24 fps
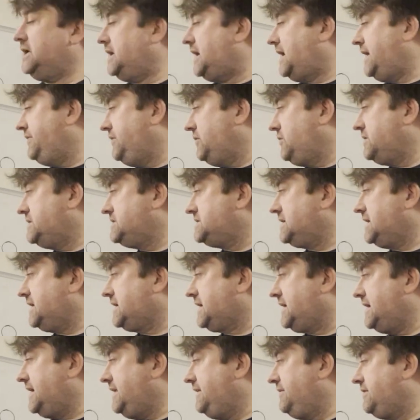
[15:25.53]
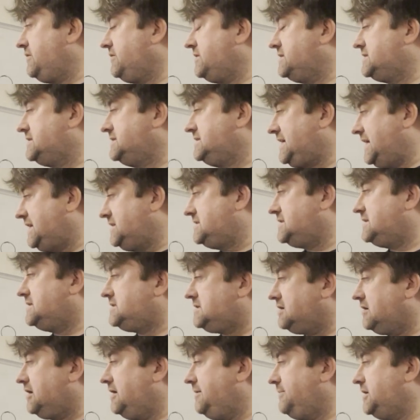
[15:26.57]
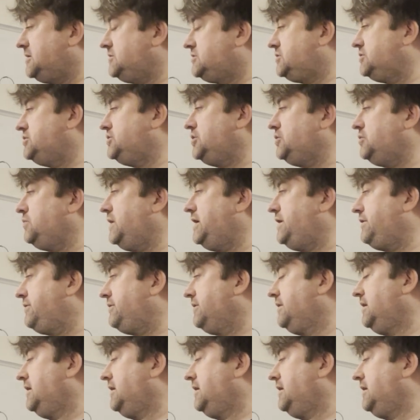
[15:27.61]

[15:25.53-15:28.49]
And there is a data timer to do with